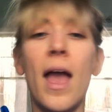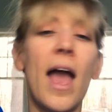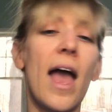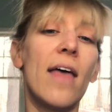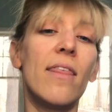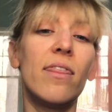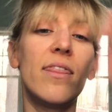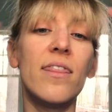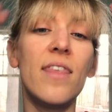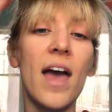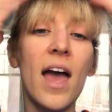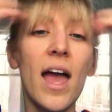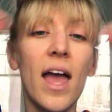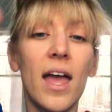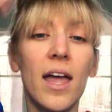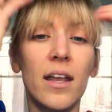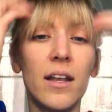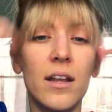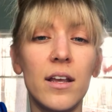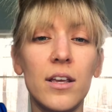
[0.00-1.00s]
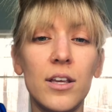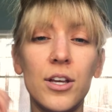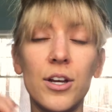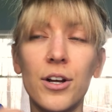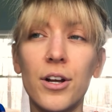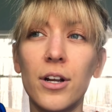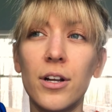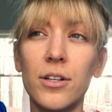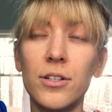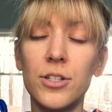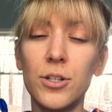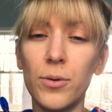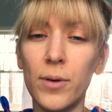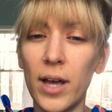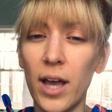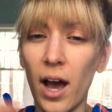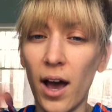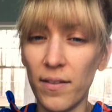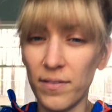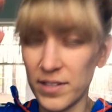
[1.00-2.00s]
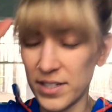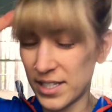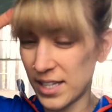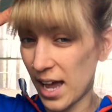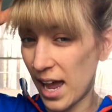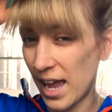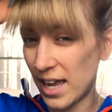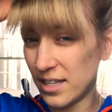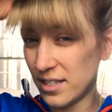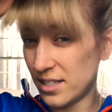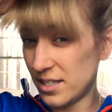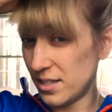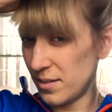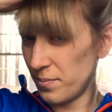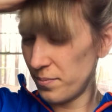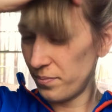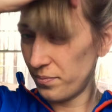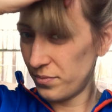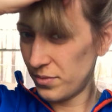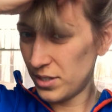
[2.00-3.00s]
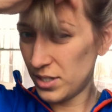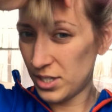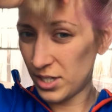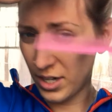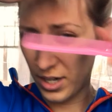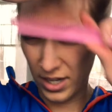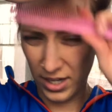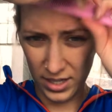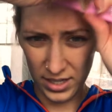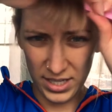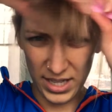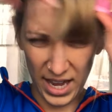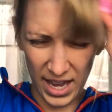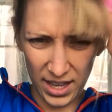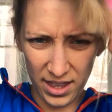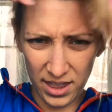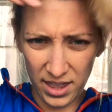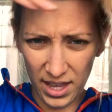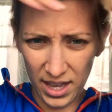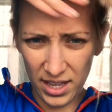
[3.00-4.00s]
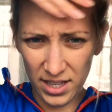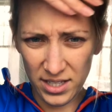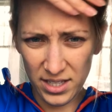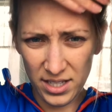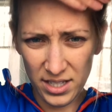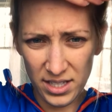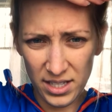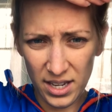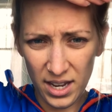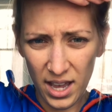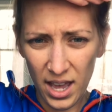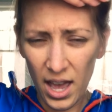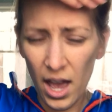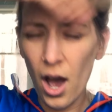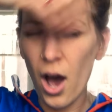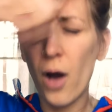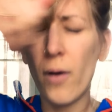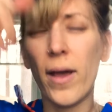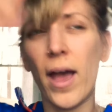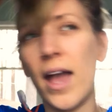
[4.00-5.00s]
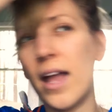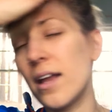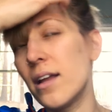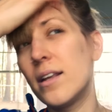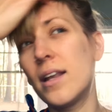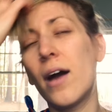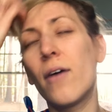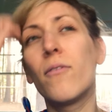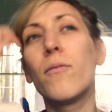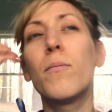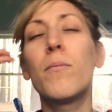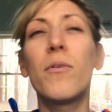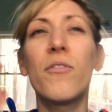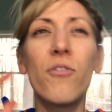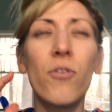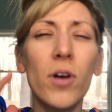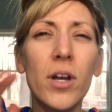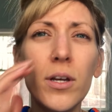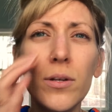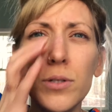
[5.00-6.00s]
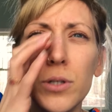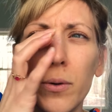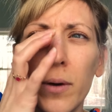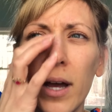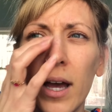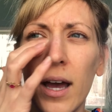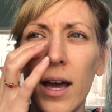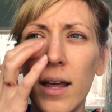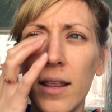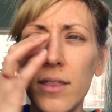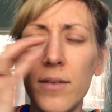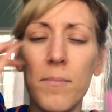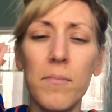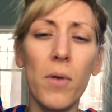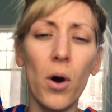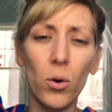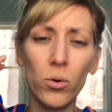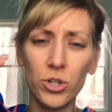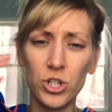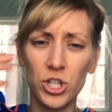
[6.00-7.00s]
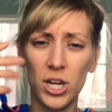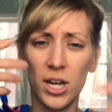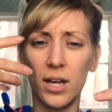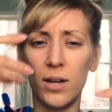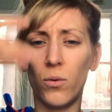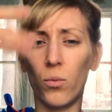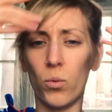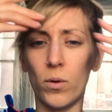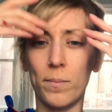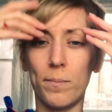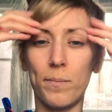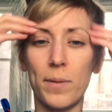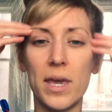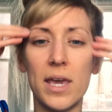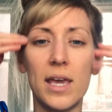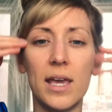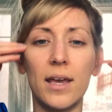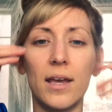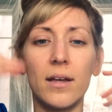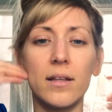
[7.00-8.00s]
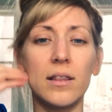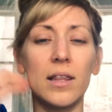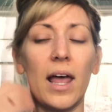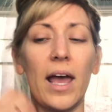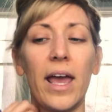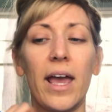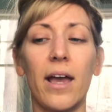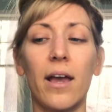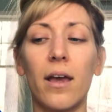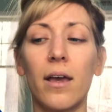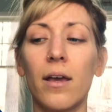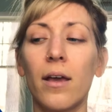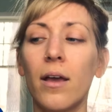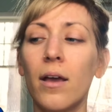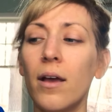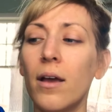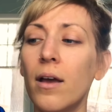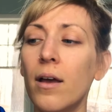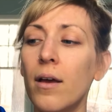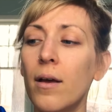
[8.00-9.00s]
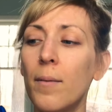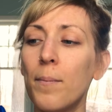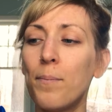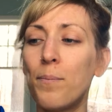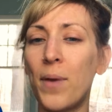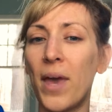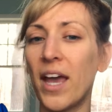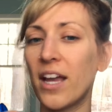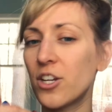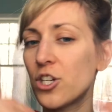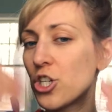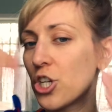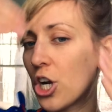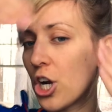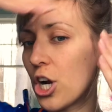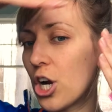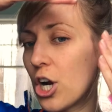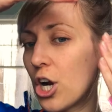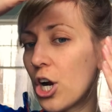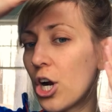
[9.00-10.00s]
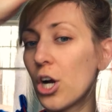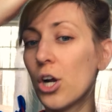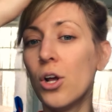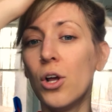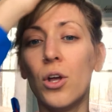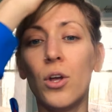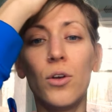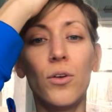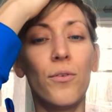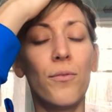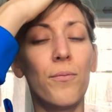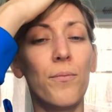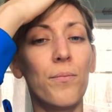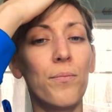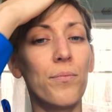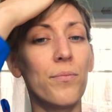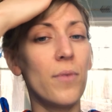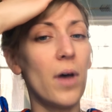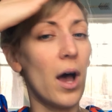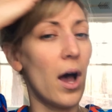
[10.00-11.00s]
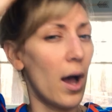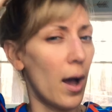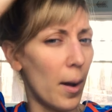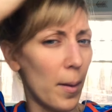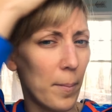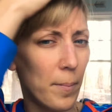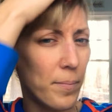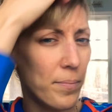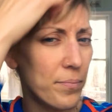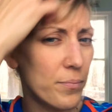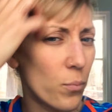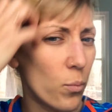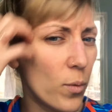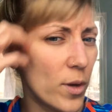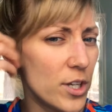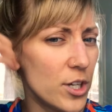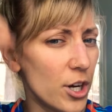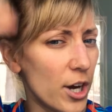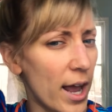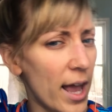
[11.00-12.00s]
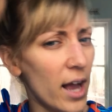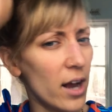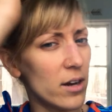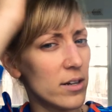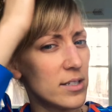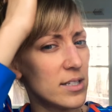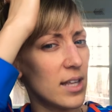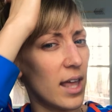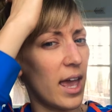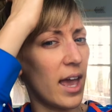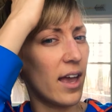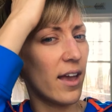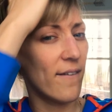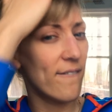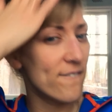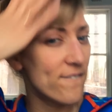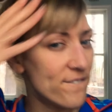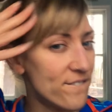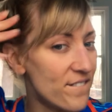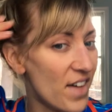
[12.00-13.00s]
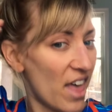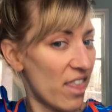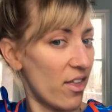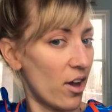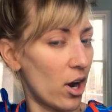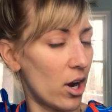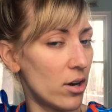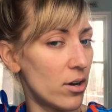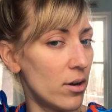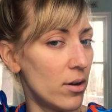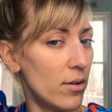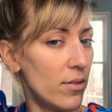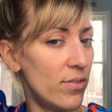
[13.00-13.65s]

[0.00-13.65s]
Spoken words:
And then you're gonna do it on the sides. So you're gonna take this. Okay, now before you do it, the motion would be like, picture when your hair is like feathered.